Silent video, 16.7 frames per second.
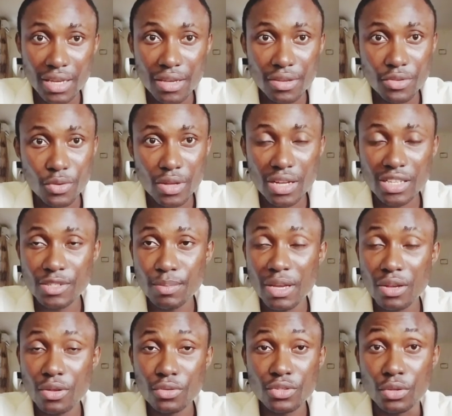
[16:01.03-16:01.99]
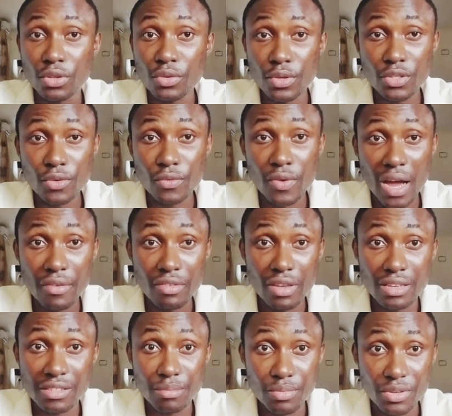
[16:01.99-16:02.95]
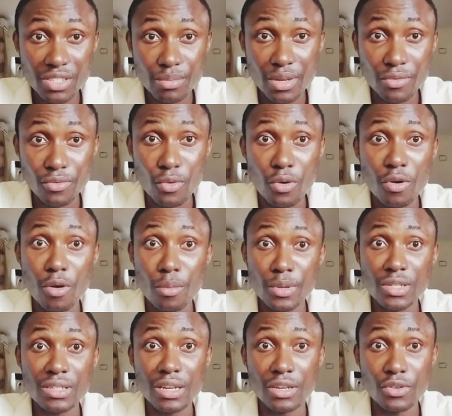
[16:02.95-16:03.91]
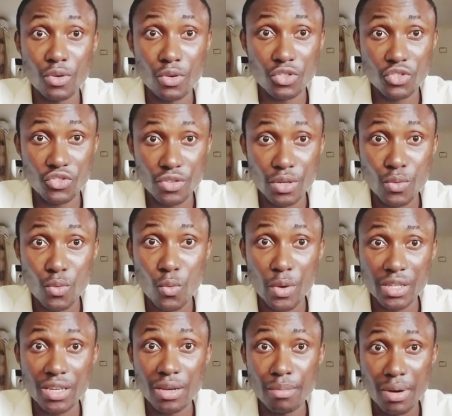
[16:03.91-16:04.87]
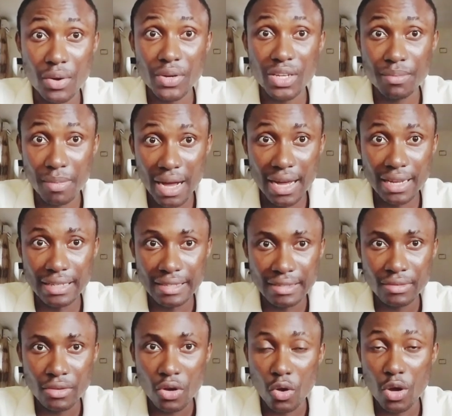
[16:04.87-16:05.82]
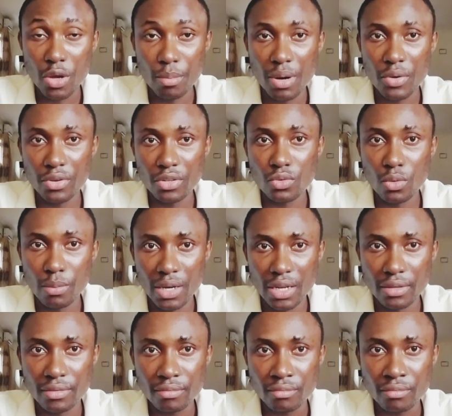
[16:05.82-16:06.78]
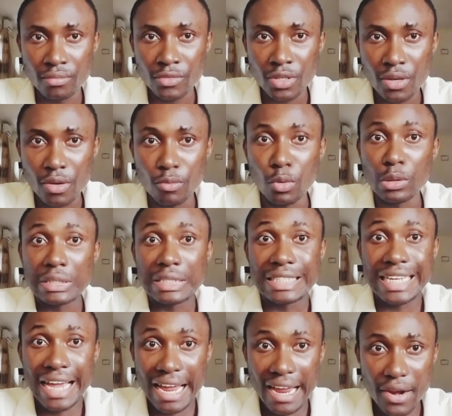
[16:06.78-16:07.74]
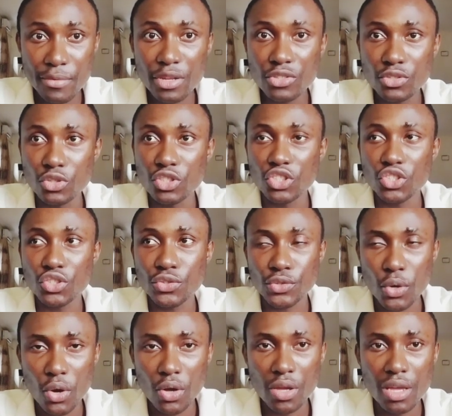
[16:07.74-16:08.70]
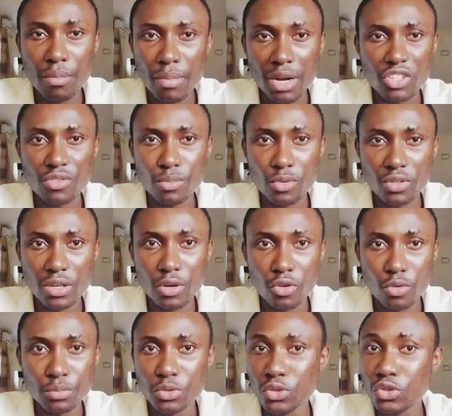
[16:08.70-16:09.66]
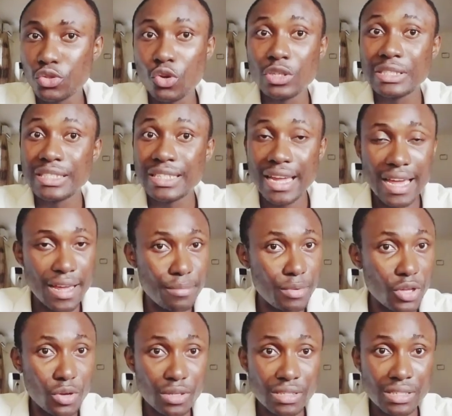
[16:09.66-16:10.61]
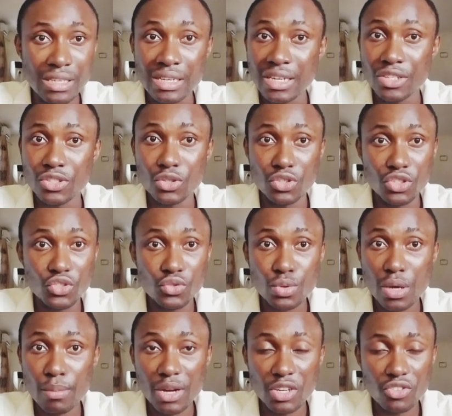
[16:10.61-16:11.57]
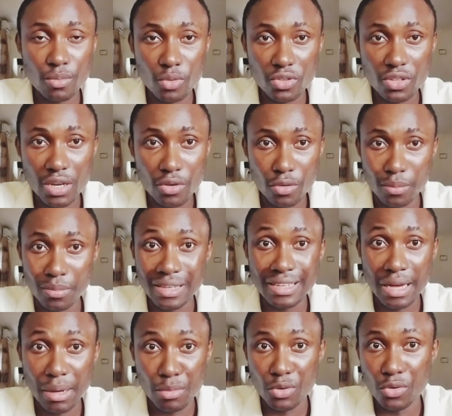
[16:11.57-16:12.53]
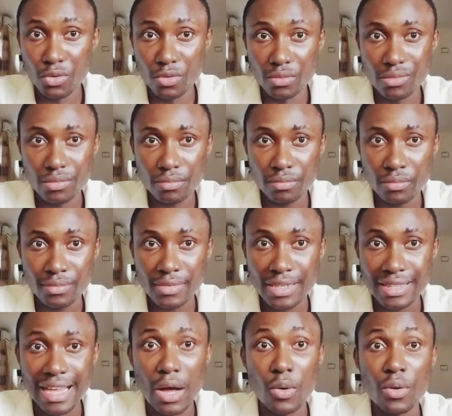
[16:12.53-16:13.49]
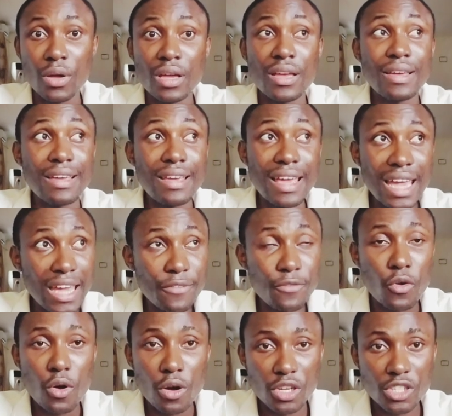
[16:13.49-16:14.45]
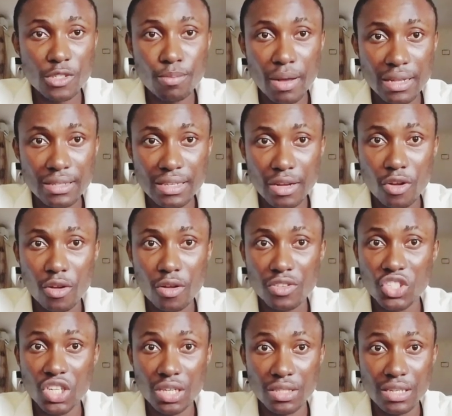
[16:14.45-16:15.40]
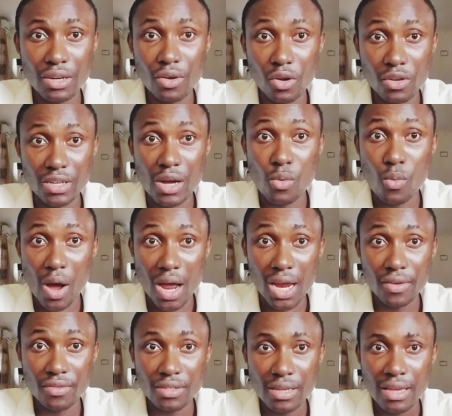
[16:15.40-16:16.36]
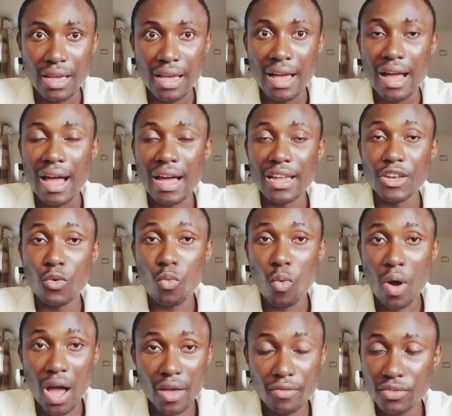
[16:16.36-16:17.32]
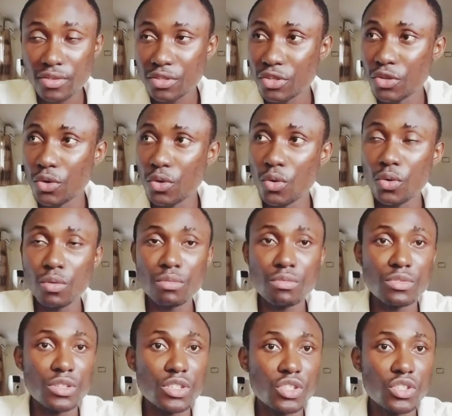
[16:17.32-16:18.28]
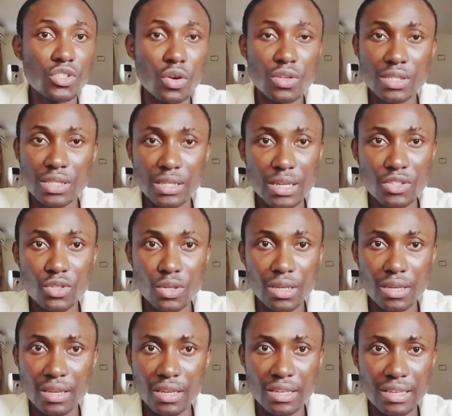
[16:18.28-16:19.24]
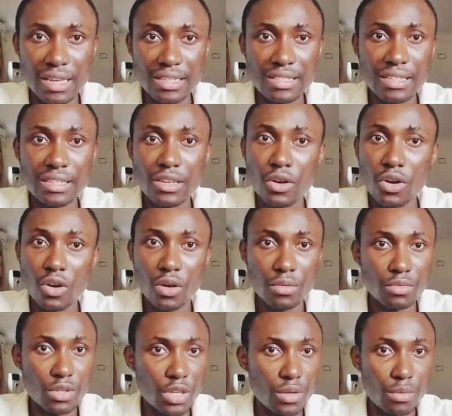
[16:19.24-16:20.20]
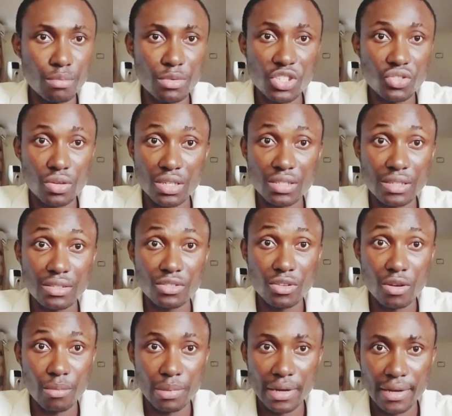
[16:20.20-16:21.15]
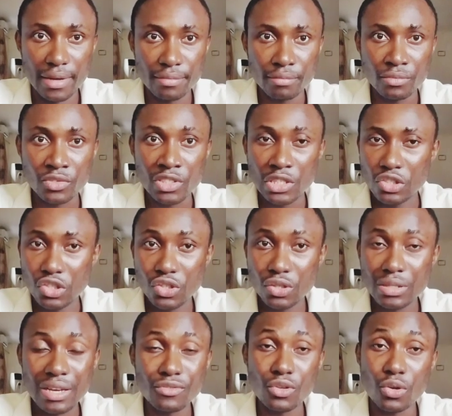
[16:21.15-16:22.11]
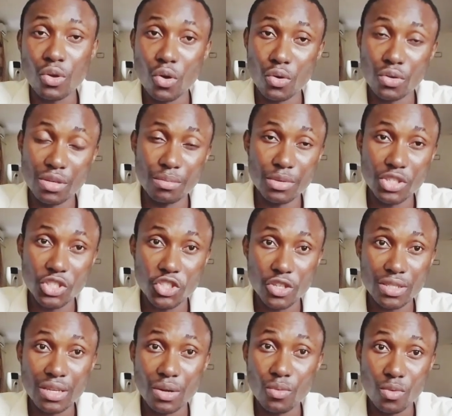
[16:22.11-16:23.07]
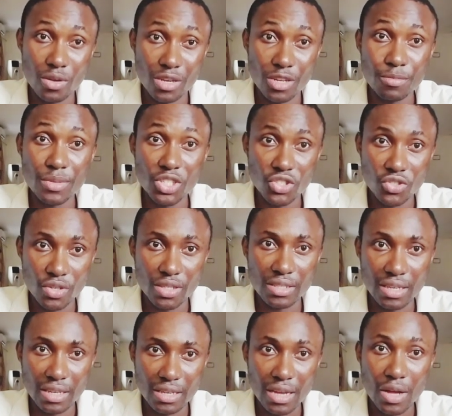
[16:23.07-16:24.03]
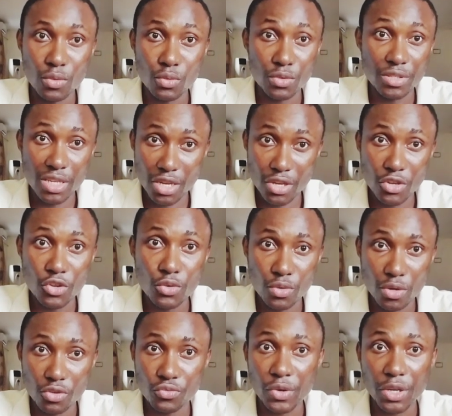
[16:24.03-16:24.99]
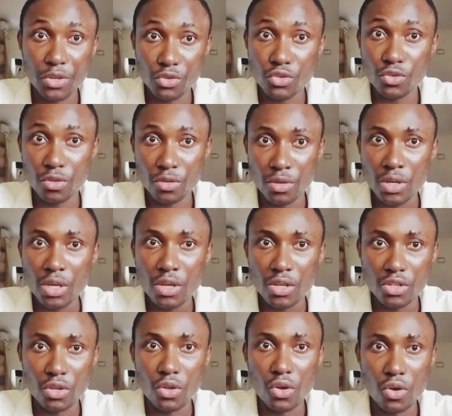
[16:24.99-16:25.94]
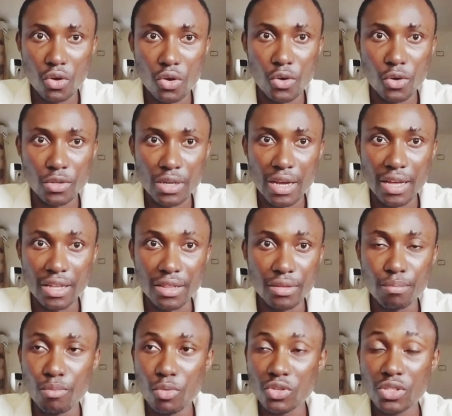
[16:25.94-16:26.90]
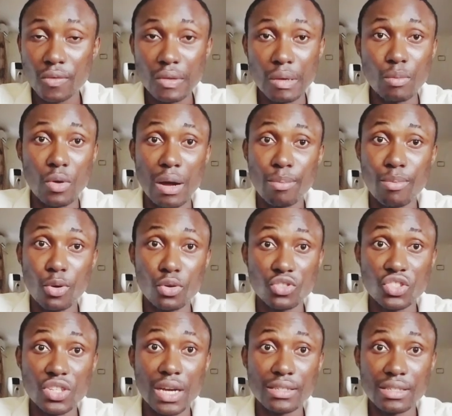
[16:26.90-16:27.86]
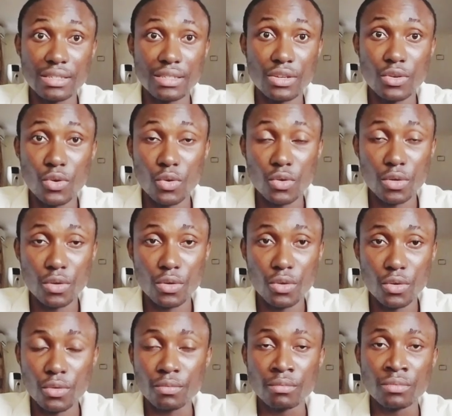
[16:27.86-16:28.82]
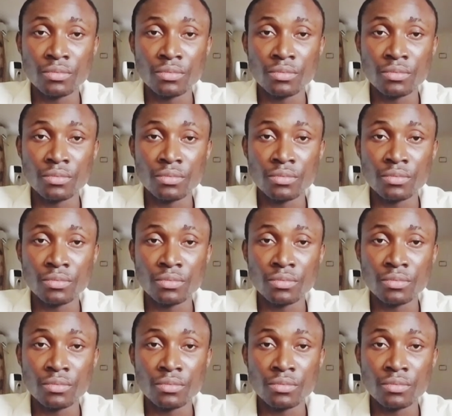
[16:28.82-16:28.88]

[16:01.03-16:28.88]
You can spend close to three to five years imprisonment for committing adultery with a married man or a married woman. For daring to destroy a matrimonial home. You don't dare because to destroy a matrimonial home in Cameroon. Now, if husbands are cheating on their wives and the wives, you know, succeeded to, in getting the, the mistress's number, she just have to call the mistress and warn the mistress that I will take you, I'll drag you to the law court. And most of them will apologize and say, no, no, no.